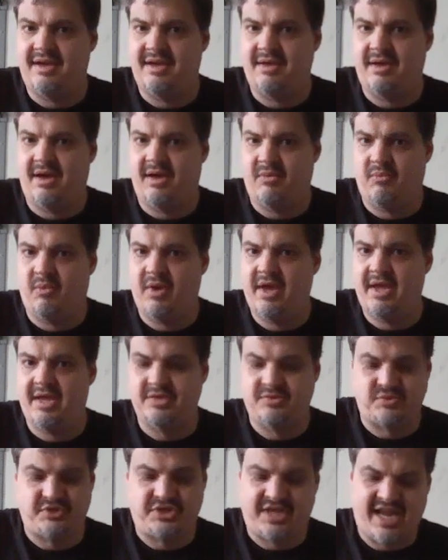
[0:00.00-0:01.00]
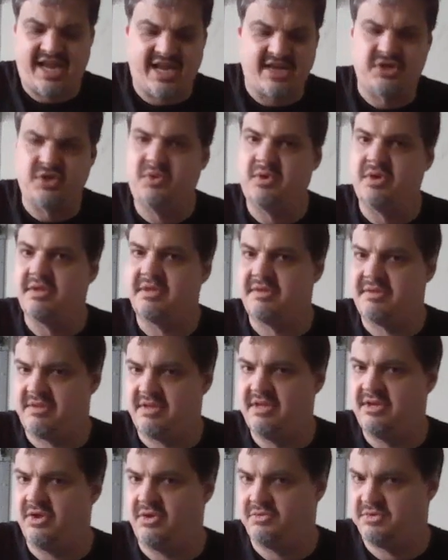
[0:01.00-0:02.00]
ways, which you can't do
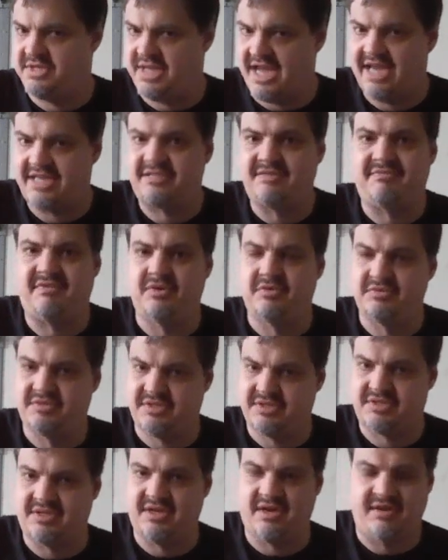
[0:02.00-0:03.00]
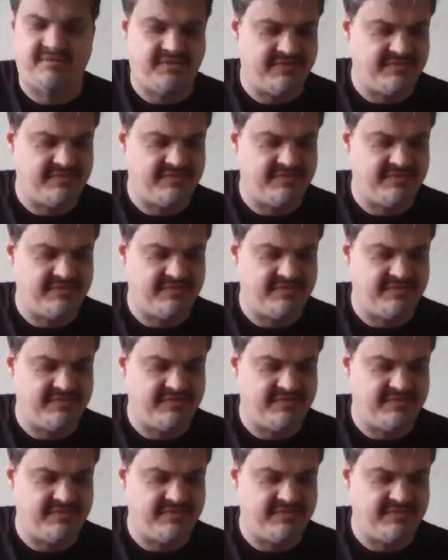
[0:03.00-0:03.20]
with saxophones and stuff.